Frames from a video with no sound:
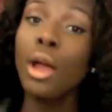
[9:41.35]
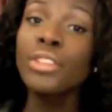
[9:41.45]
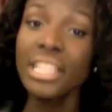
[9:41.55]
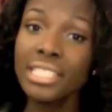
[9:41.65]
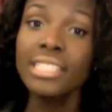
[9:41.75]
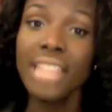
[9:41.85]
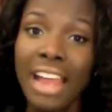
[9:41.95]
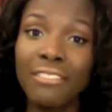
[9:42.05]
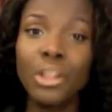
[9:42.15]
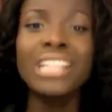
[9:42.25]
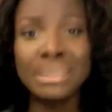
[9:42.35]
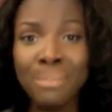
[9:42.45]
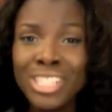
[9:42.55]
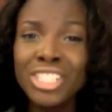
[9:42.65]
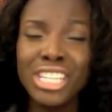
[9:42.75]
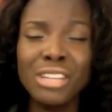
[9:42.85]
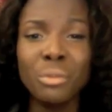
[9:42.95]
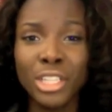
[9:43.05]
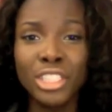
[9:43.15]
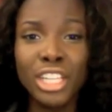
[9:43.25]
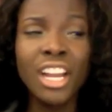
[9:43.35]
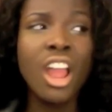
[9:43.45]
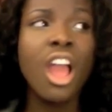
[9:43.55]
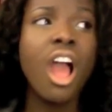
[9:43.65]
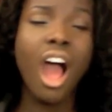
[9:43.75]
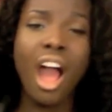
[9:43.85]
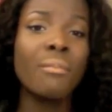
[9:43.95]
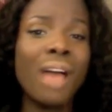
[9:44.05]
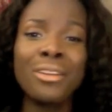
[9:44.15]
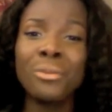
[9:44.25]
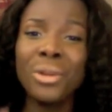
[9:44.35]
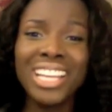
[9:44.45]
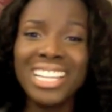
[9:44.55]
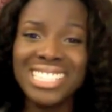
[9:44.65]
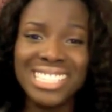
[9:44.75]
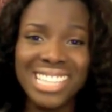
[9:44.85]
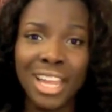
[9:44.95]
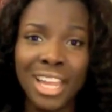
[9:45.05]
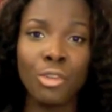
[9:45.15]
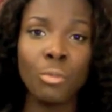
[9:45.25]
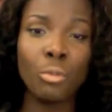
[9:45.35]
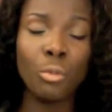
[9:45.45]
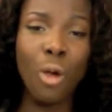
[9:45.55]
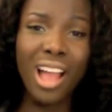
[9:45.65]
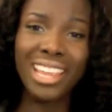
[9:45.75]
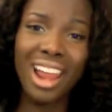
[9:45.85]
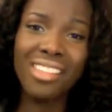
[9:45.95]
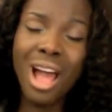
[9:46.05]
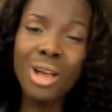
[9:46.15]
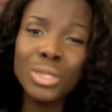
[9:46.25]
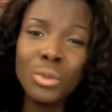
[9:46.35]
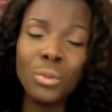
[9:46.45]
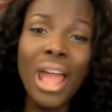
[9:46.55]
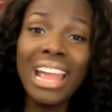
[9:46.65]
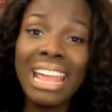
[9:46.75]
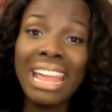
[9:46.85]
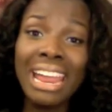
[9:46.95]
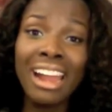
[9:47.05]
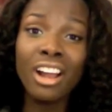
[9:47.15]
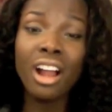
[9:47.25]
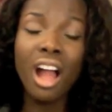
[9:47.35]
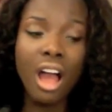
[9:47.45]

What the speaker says: this is a handful, especially in winter. I don't want to get sick from walking out of the house with wet hair.